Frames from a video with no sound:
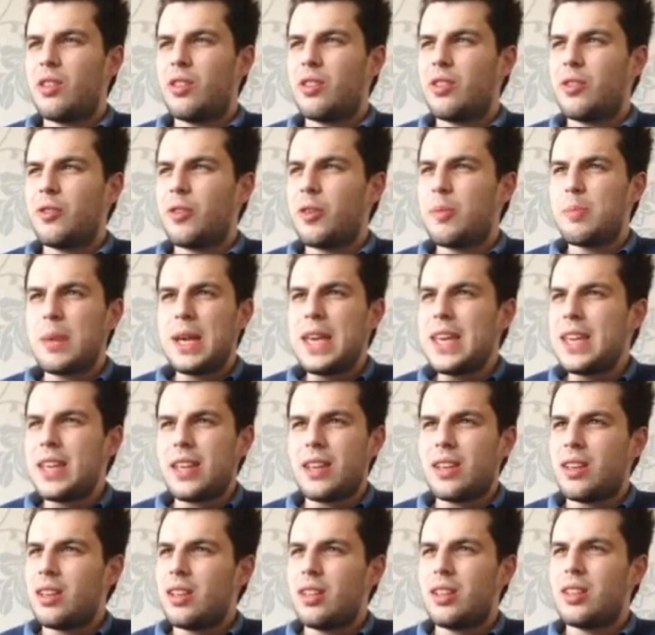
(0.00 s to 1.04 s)
for
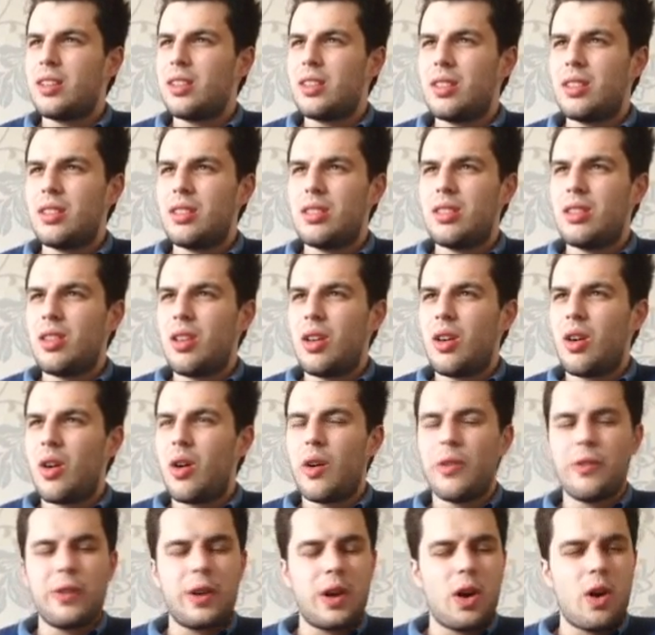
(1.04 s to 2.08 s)
me, I
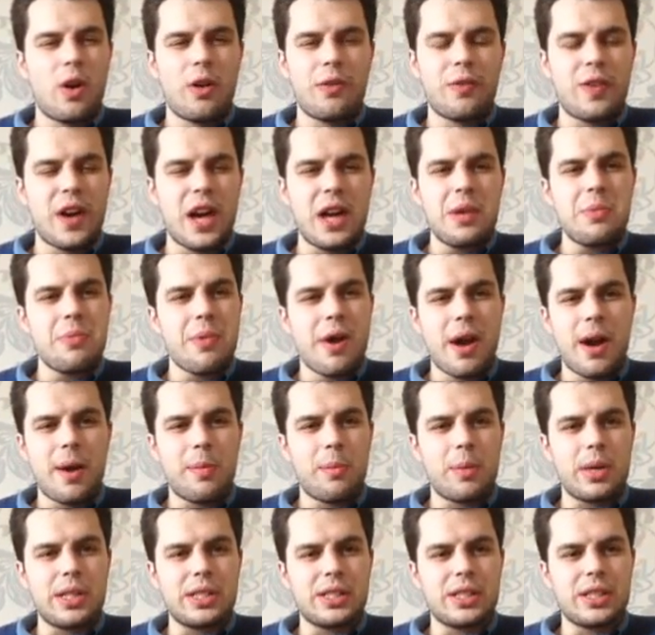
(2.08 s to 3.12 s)
think Arthur Abraham
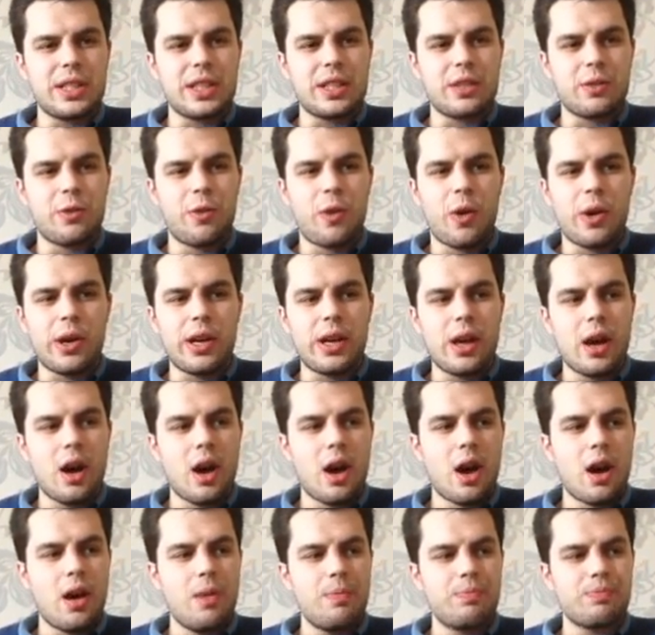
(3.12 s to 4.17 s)
wins this fight.
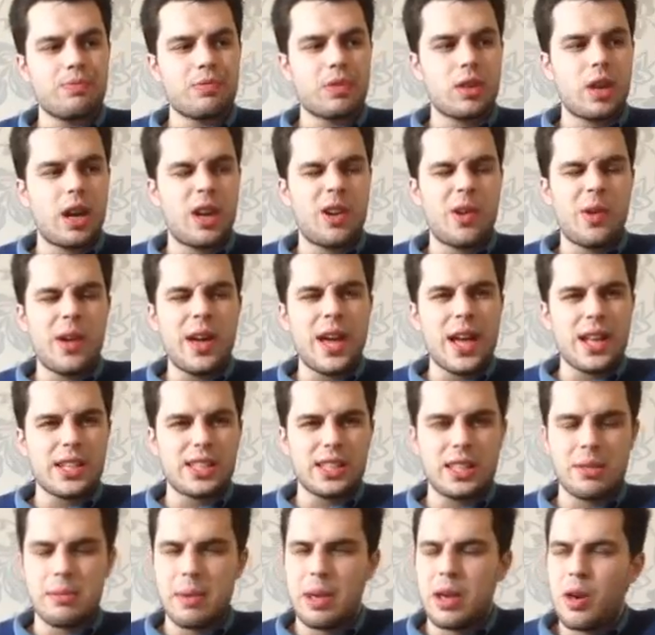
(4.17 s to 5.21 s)
And I
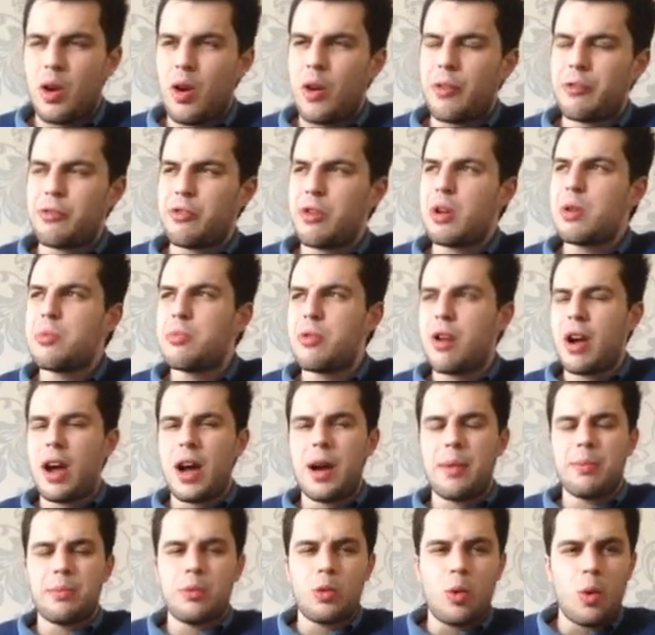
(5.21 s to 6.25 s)
actually made Arthur
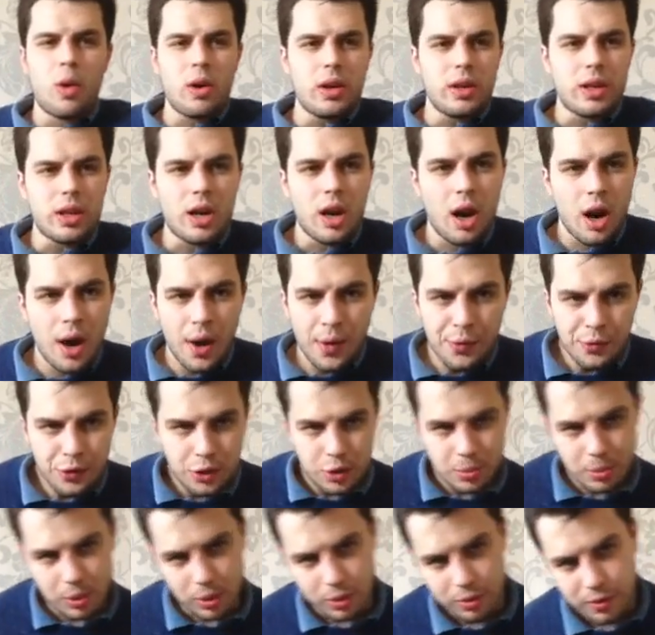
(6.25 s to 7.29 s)
Abraham quite a
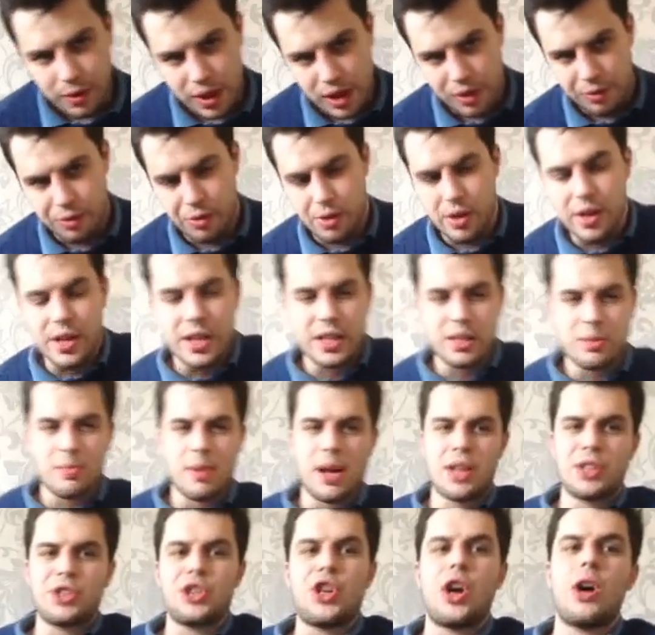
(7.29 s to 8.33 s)
comfortable favourite in this
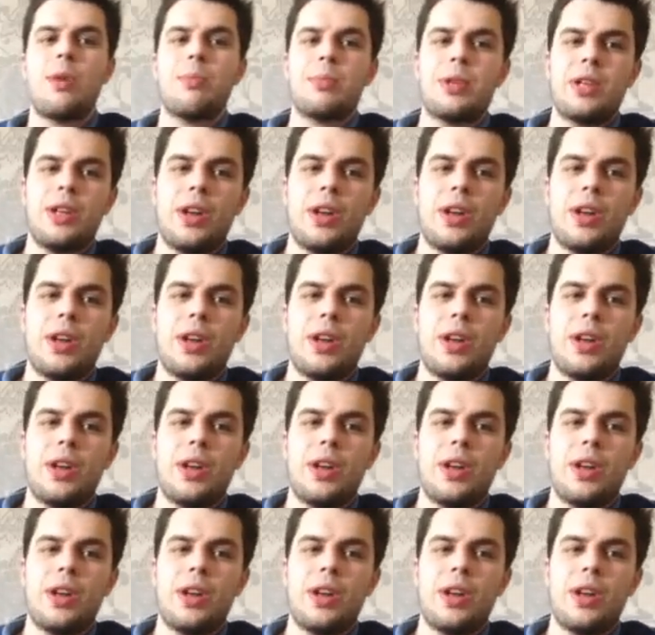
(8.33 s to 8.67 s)
matchup.